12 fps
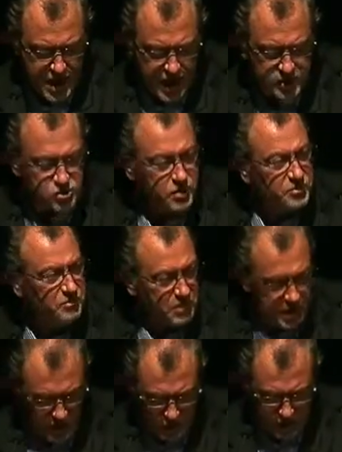I dreamt of
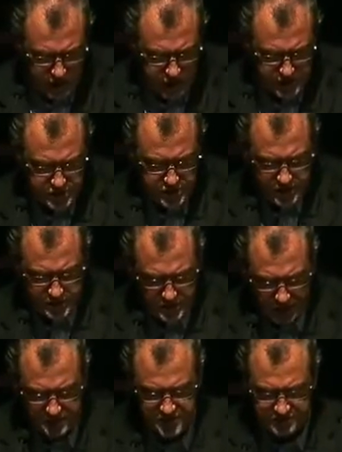being a witness to the
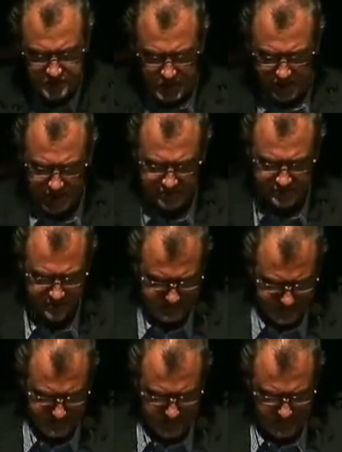times of my life,
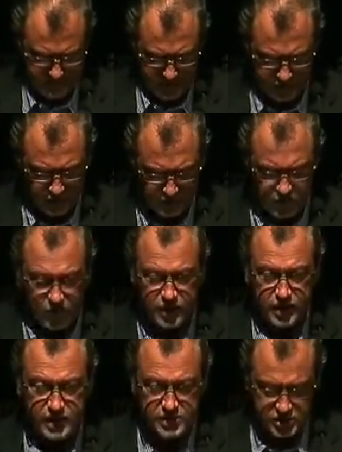and
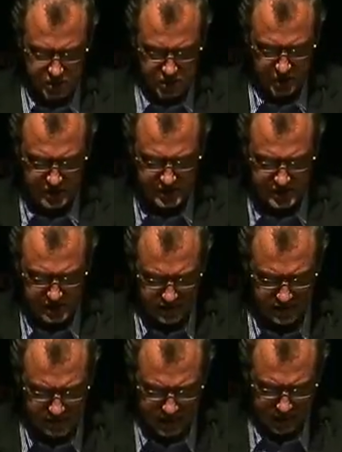reporting as a journalist has
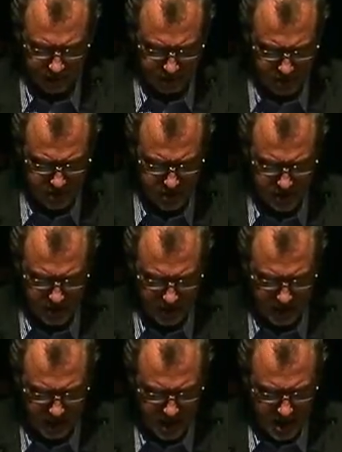given me that opportunity.
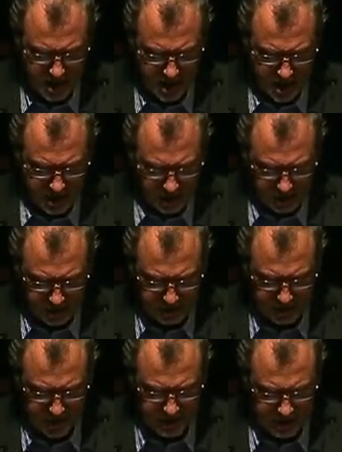But
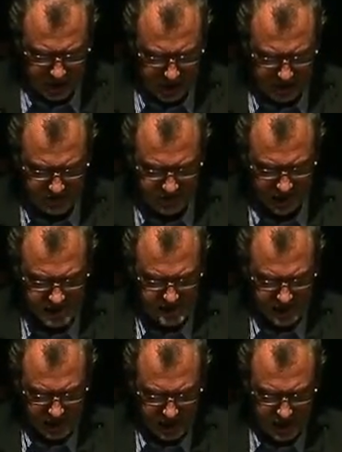there is, I confess,
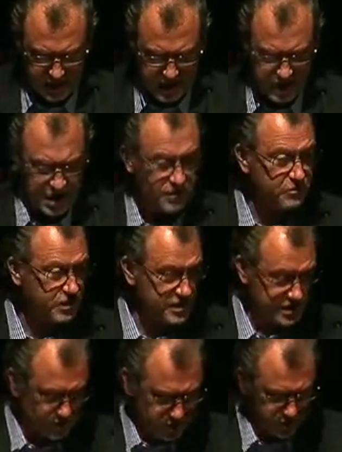another
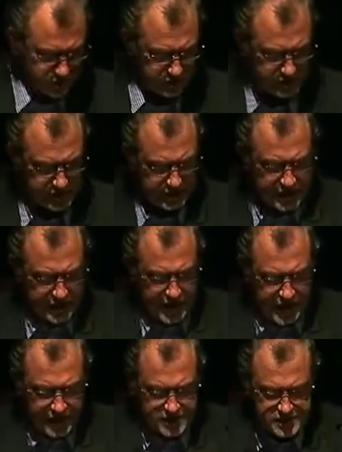reason too,
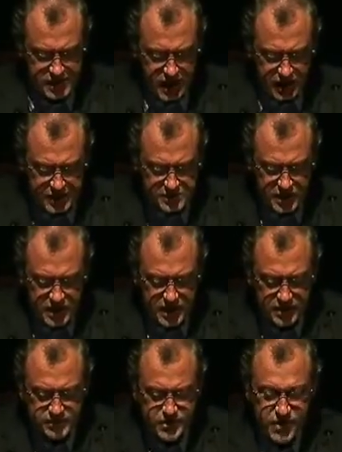and it's not, as
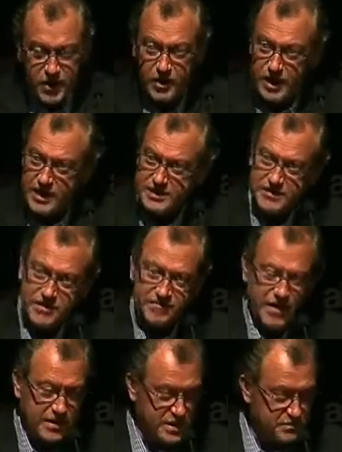many think, and as, in
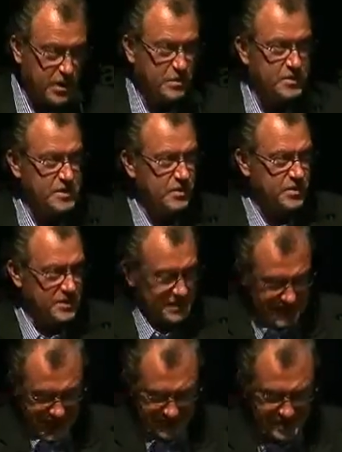fact, as Bob Simon
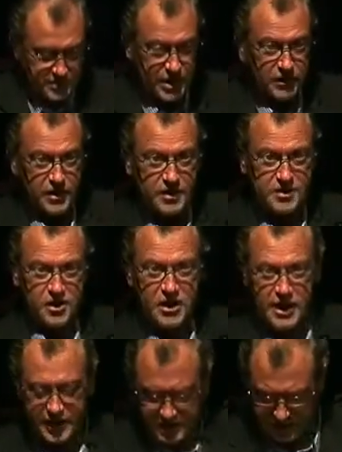said, somehow
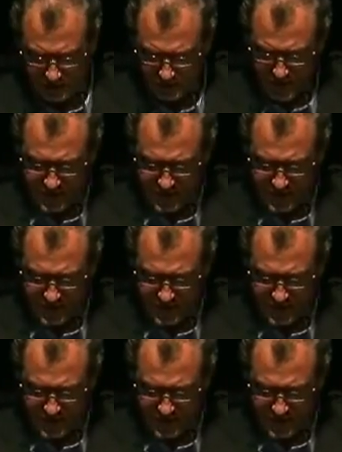undercutting